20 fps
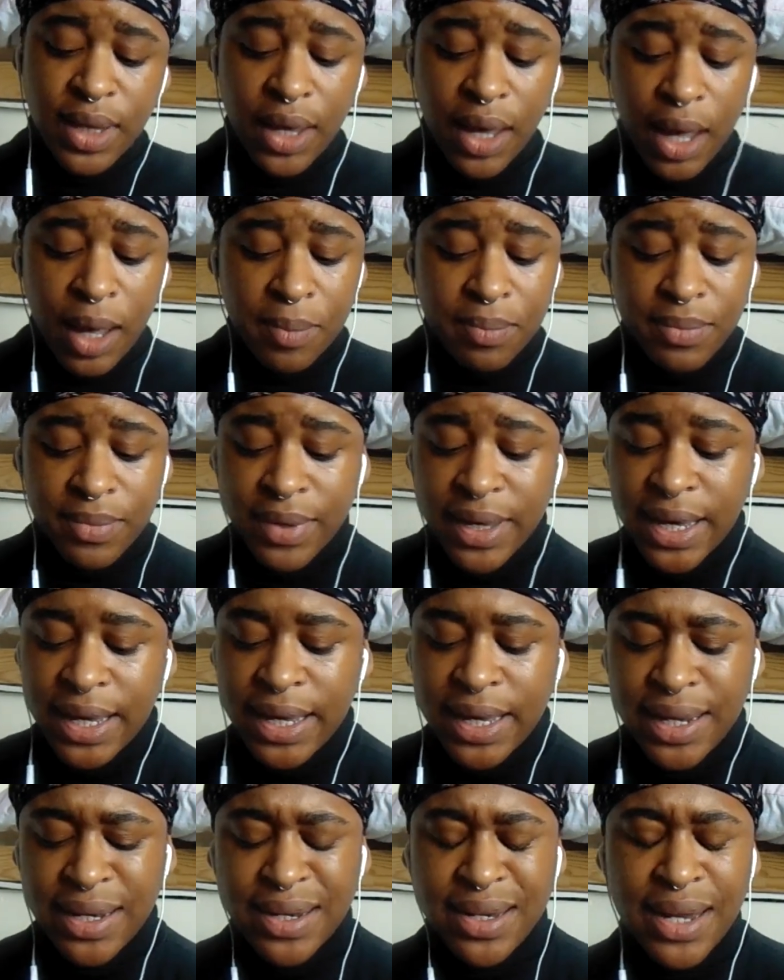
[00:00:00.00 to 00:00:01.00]
and
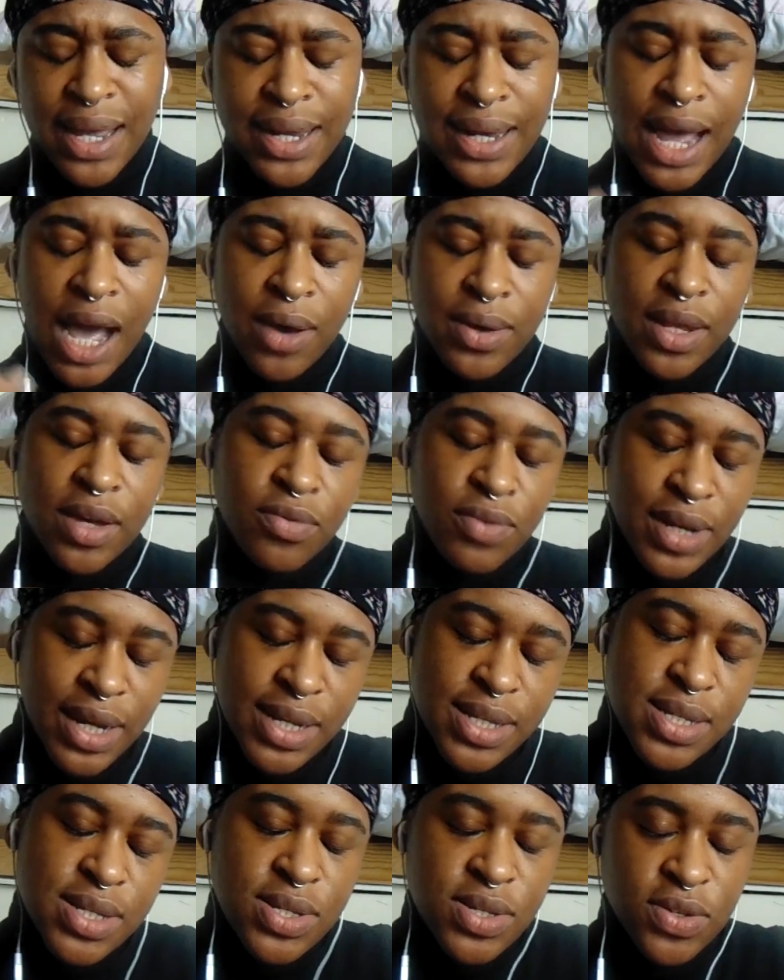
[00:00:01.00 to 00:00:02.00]
how that
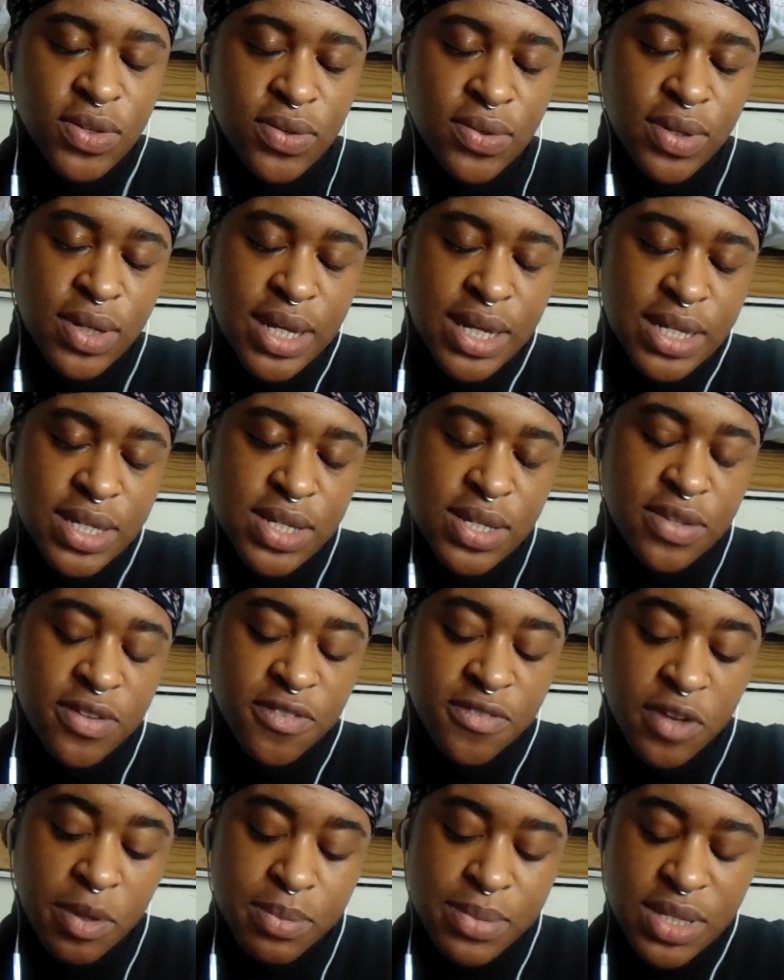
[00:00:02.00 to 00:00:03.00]
relates into the
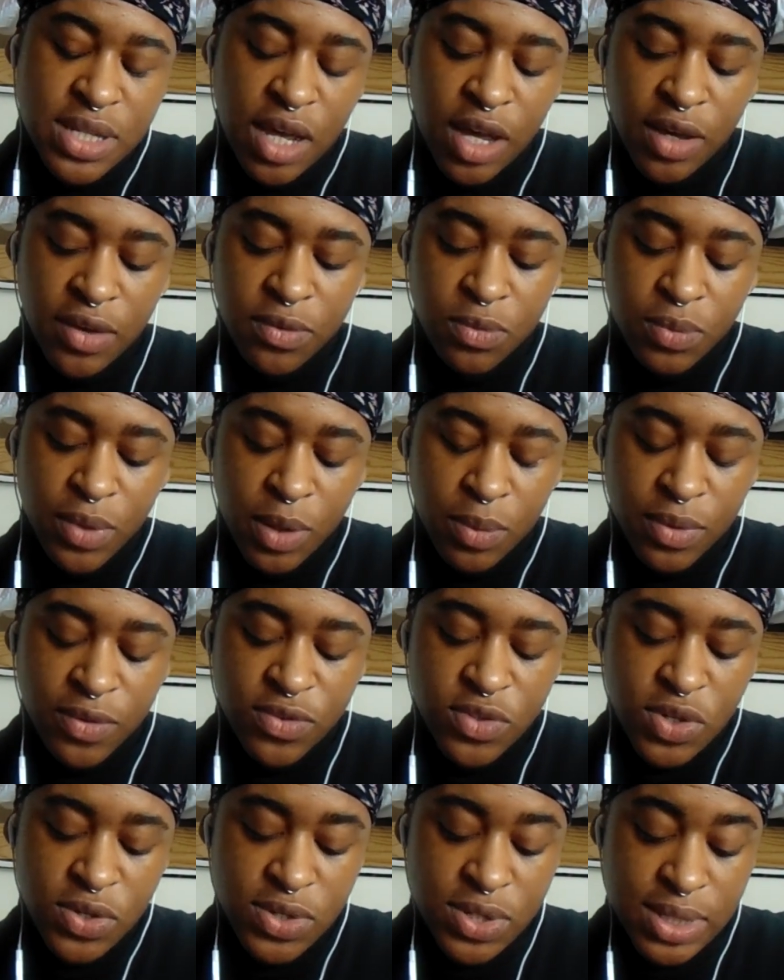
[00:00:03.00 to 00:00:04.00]
films that we've
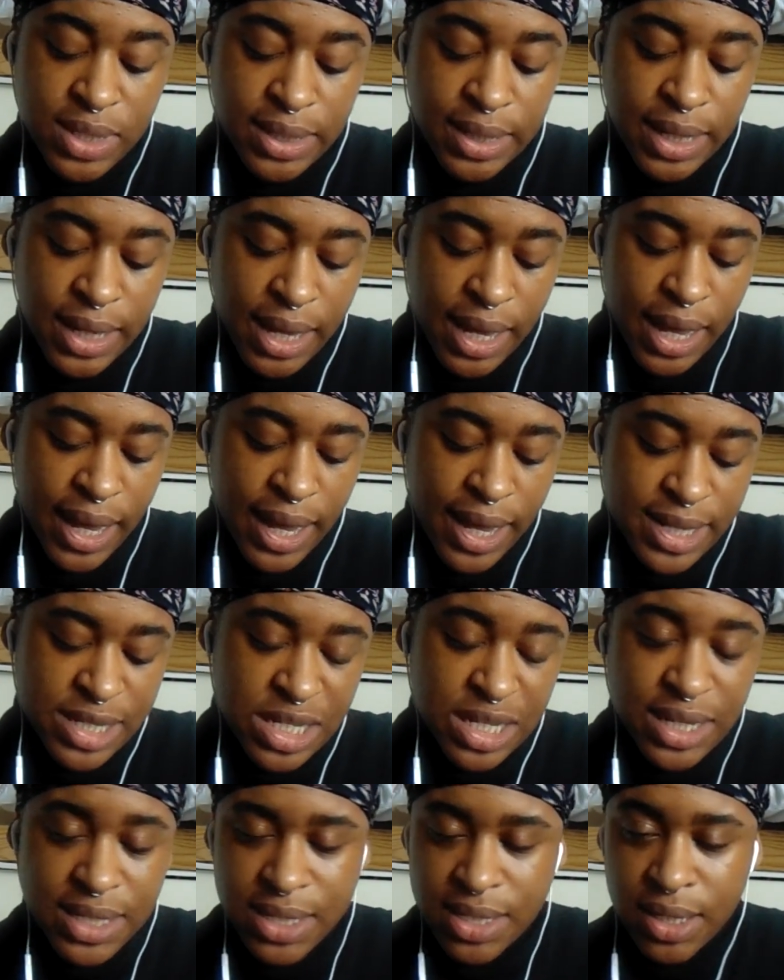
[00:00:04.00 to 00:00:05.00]
chosen,
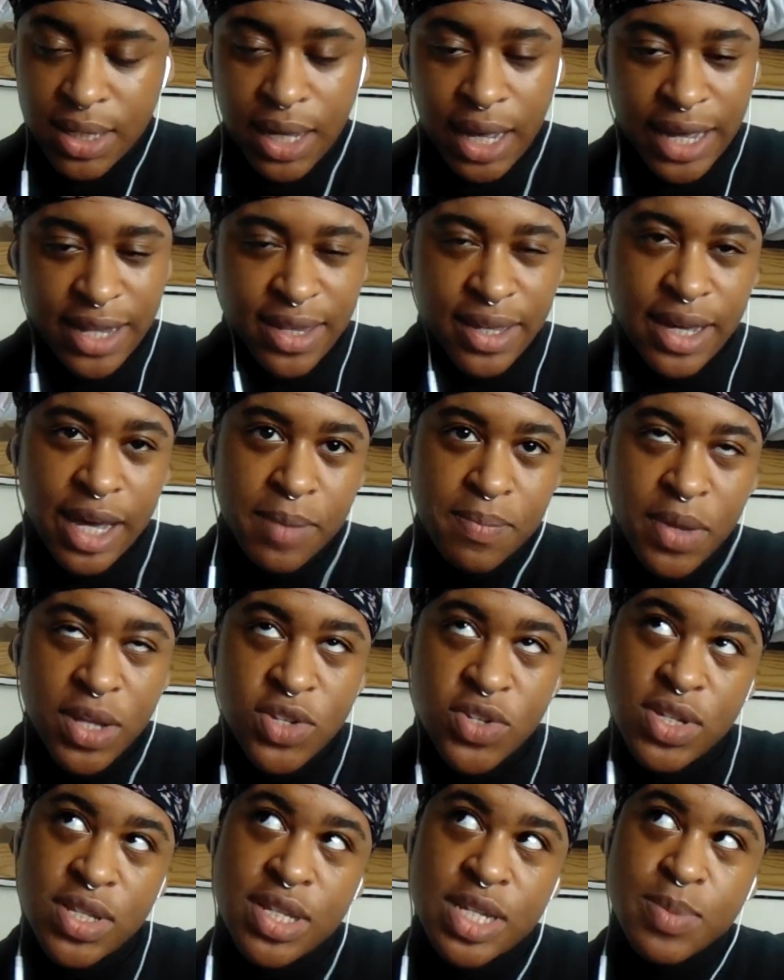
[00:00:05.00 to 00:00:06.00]
I think I
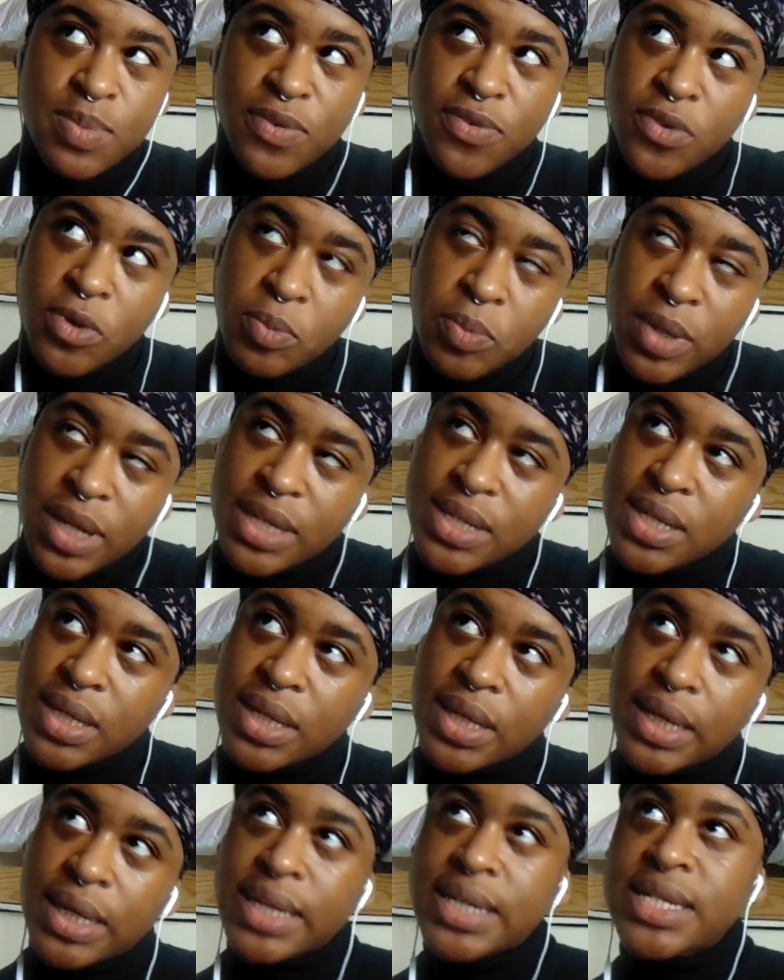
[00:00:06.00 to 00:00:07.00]
mentioned this before, but it's
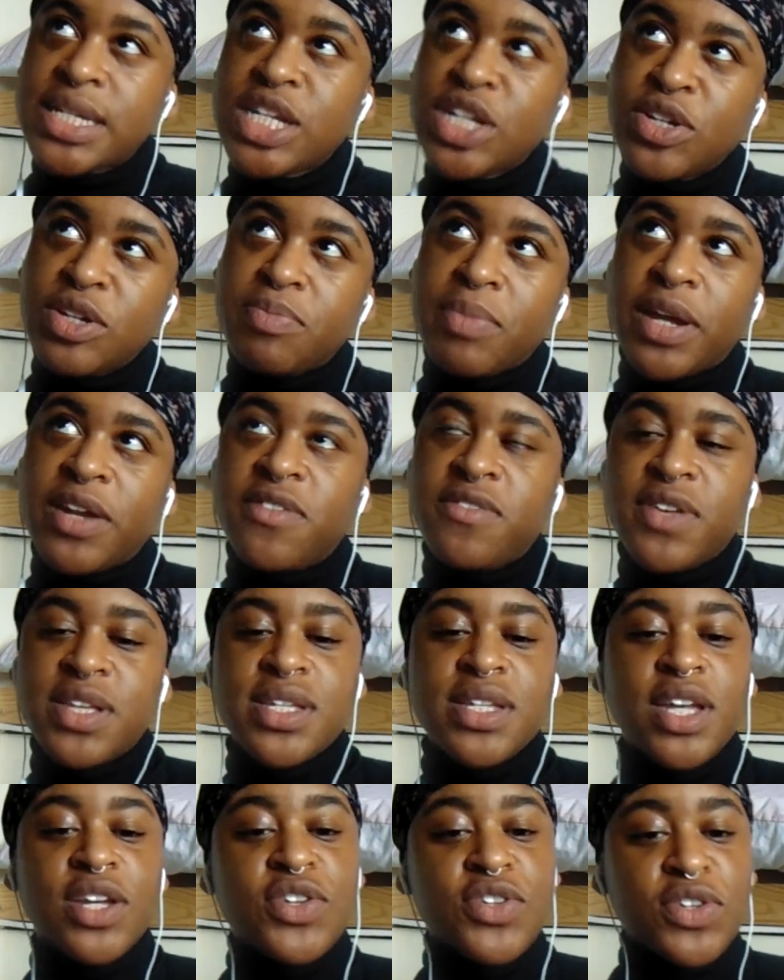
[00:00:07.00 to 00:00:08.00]
like a continued
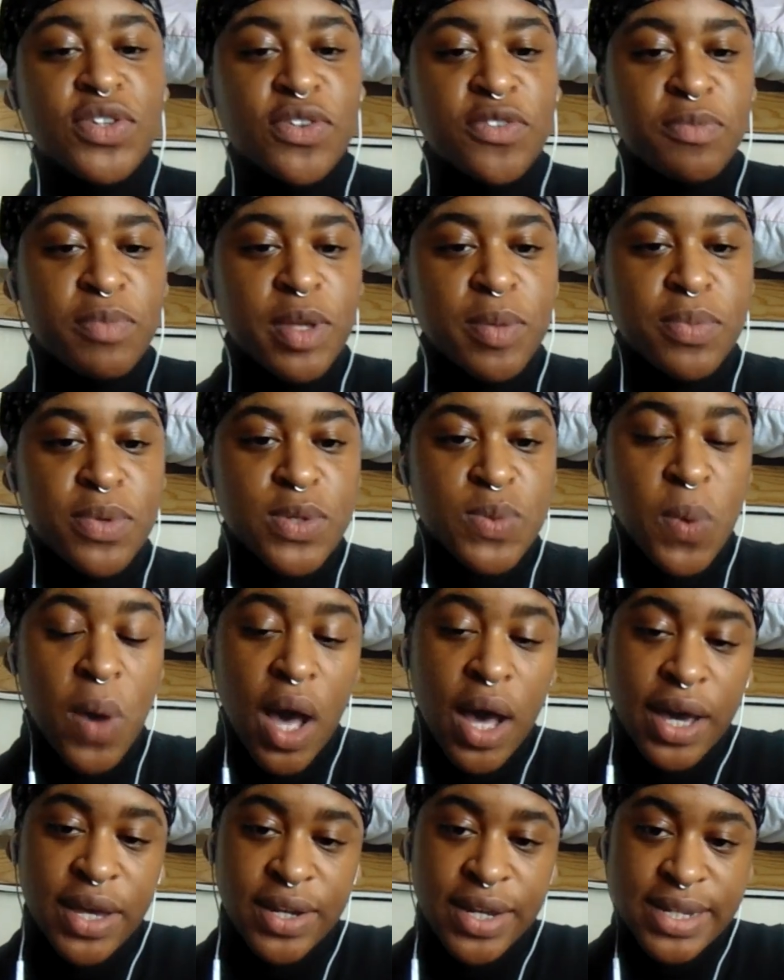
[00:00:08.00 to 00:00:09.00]
manifestation of people's
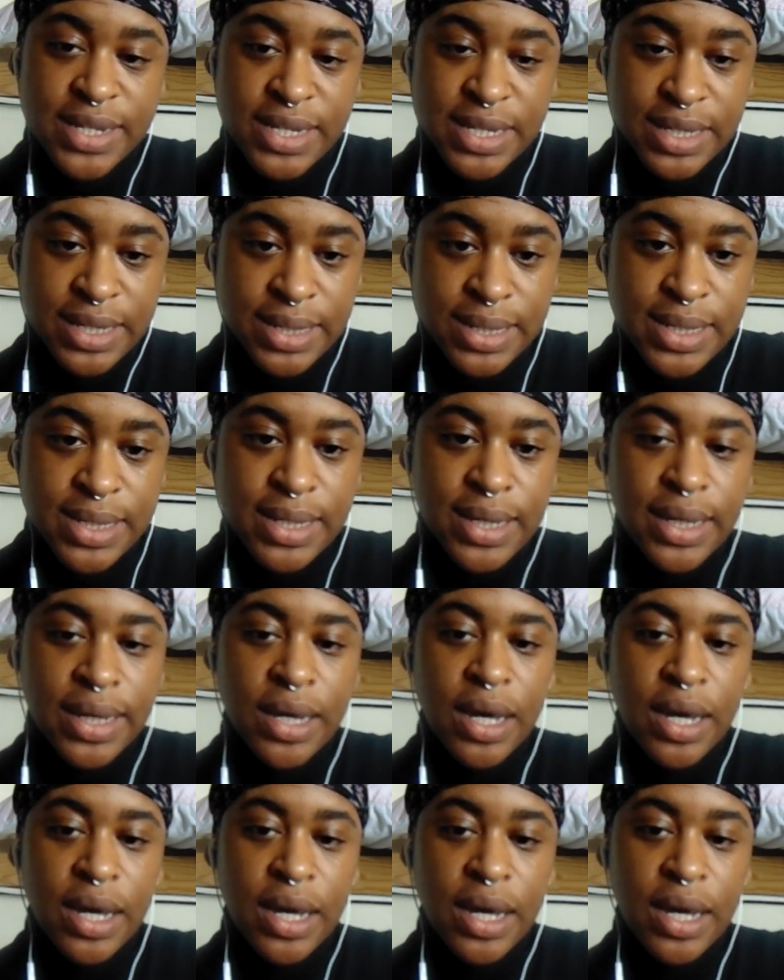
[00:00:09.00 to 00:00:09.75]
work and ideas.